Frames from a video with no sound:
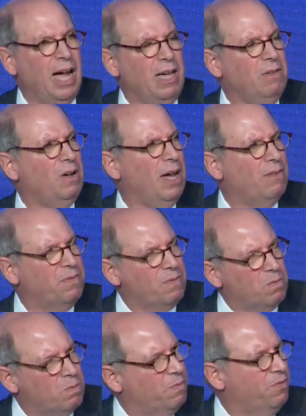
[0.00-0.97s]
I have
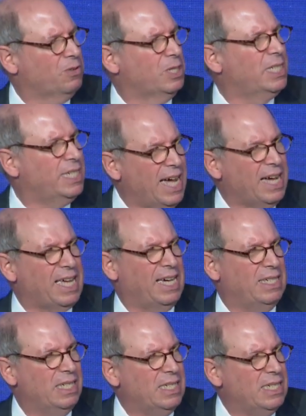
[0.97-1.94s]
for
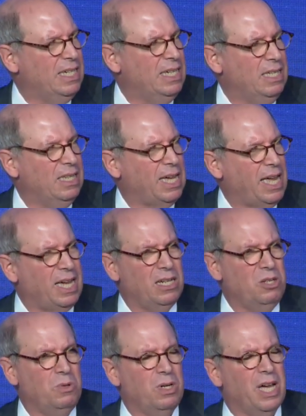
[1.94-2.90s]
decades seen the
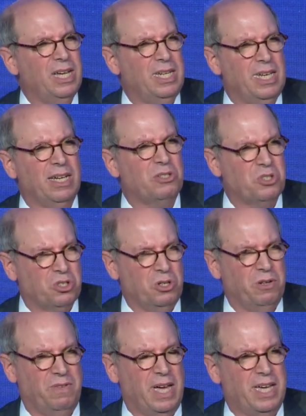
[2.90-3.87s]
annual A D L
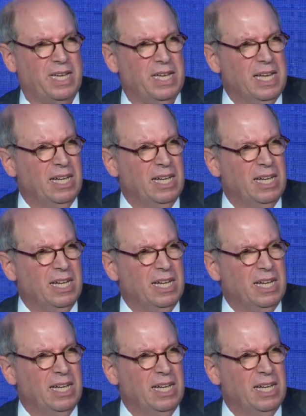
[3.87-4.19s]
survey